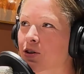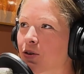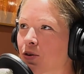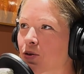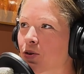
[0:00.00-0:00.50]
you
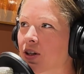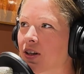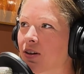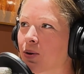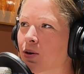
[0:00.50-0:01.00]
also
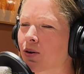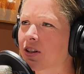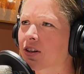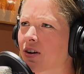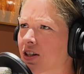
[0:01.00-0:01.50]
see, we call
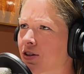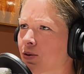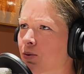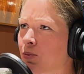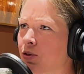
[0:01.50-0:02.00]
it
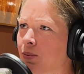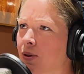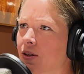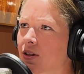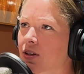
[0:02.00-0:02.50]
grassroots
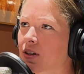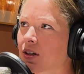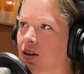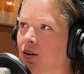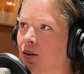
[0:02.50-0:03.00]
movements.
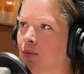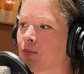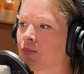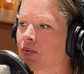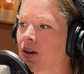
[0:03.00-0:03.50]

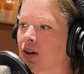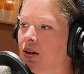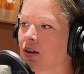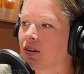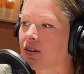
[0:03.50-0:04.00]

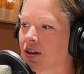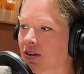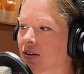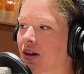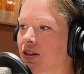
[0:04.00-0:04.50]

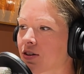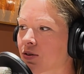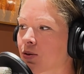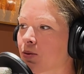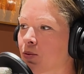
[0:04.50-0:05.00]

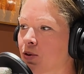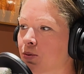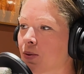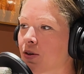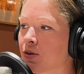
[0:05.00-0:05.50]
Grassroots
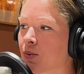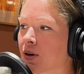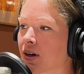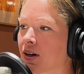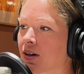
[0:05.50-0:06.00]
movements
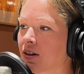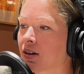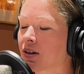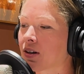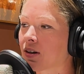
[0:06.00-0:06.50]
where
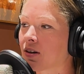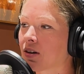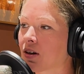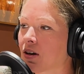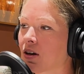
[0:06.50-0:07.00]

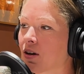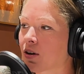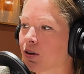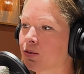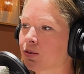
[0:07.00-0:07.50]
a lot
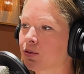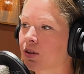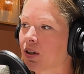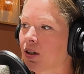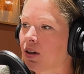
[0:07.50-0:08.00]
of,
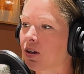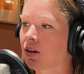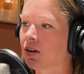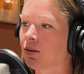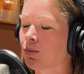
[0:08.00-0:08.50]

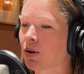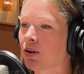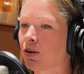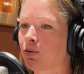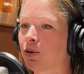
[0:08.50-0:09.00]

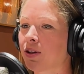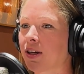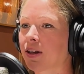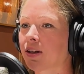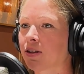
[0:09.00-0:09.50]
if you
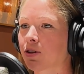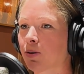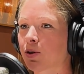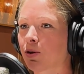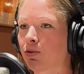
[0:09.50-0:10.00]
think in
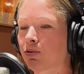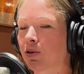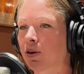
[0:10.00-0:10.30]
terms of